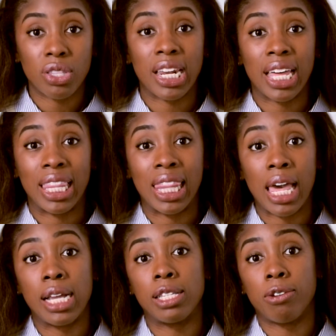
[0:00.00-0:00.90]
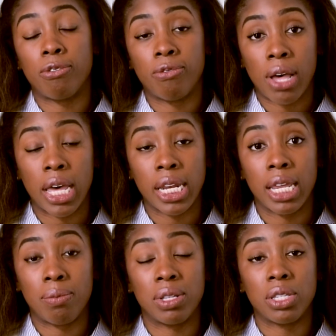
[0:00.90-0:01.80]
that I like to find
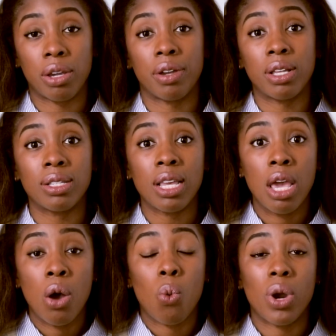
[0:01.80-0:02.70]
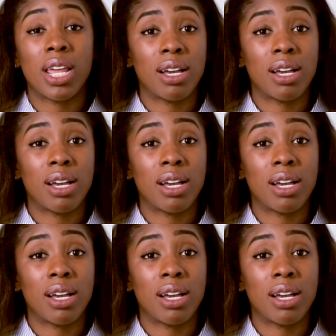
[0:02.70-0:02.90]
in materials when it